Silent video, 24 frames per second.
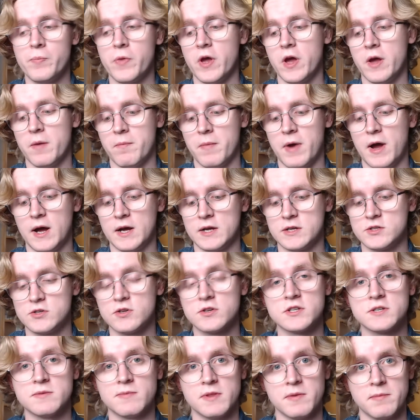I
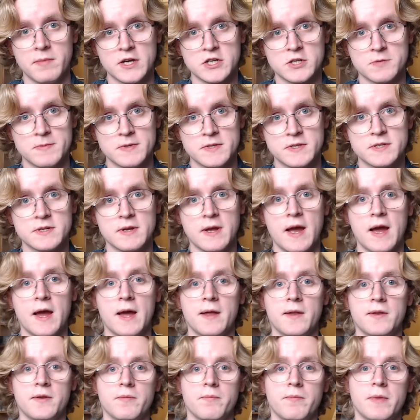took some of the measurements
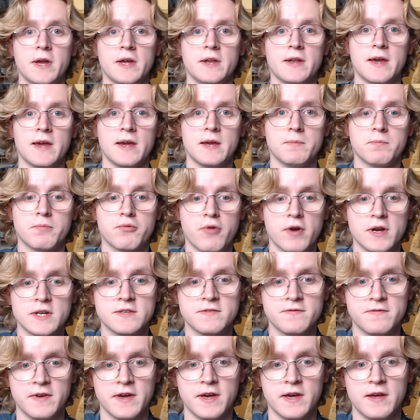and made a
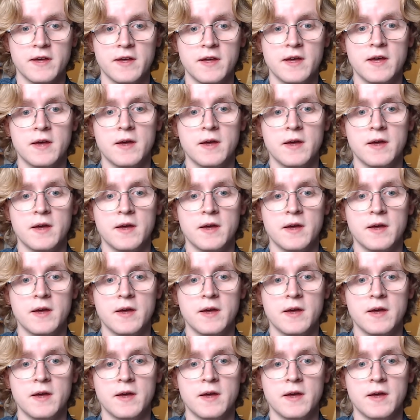press-fit